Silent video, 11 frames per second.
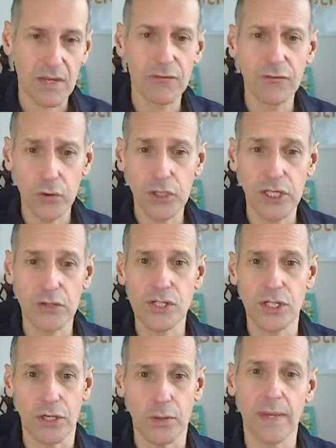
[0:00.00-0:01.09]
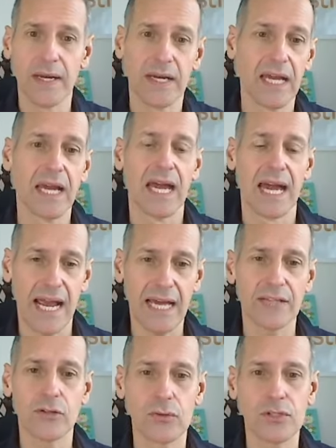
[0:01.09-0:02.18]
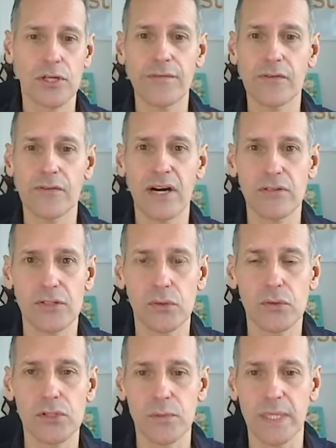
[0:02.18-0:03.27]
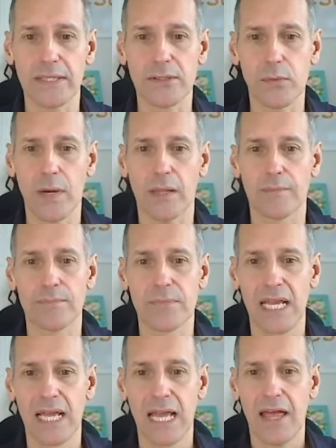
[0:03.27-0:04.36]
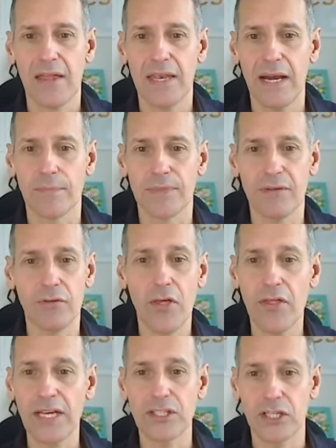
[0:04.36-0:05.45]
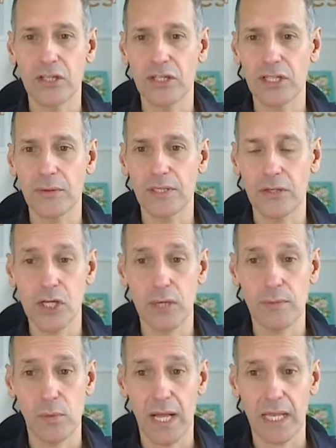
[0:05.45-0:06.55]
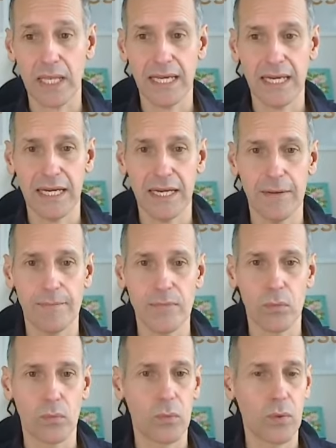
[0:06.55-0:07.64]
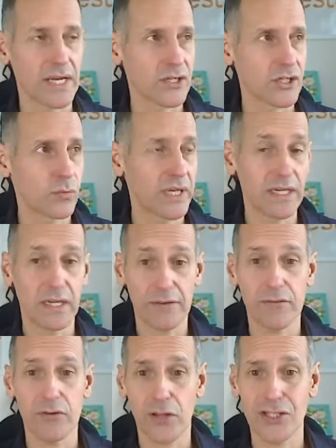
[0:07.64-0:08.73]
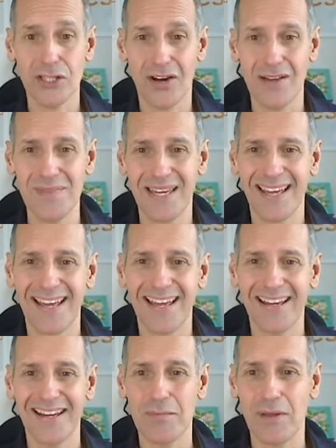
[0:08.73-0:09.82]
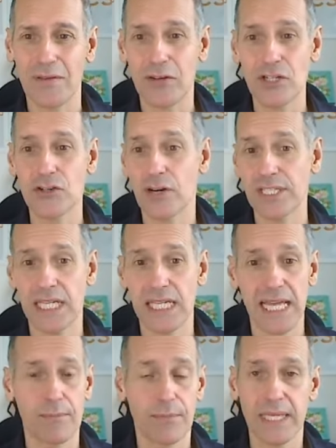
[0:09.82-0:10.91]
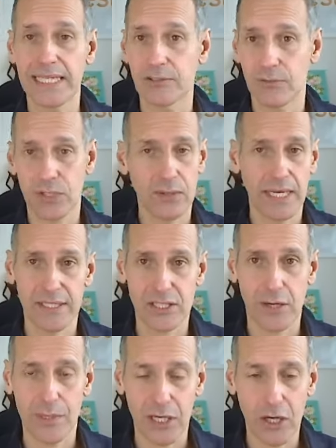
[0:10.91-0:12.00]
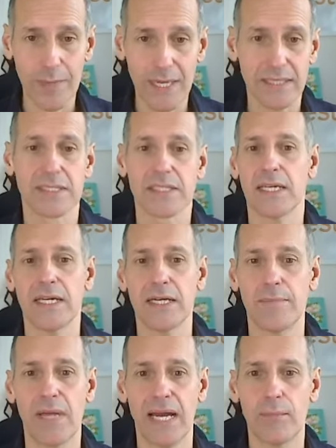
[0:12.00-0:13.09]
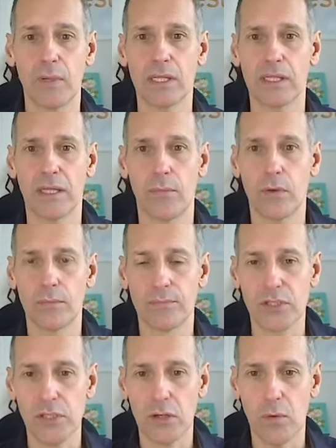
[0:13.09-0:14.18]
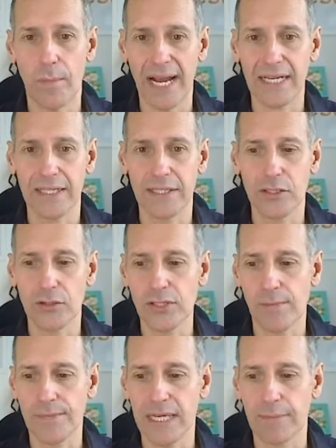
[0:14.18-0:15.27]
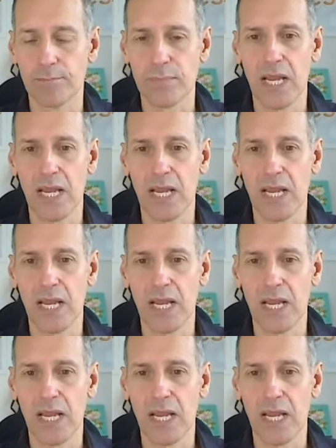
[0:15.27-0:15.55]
for YouTube and also for our resource suite as well. Now, there are other things that you can do in YouTube as well, which we can cover another time. If you're interested in that, please do let us know in the comments, and we'll circle back and do something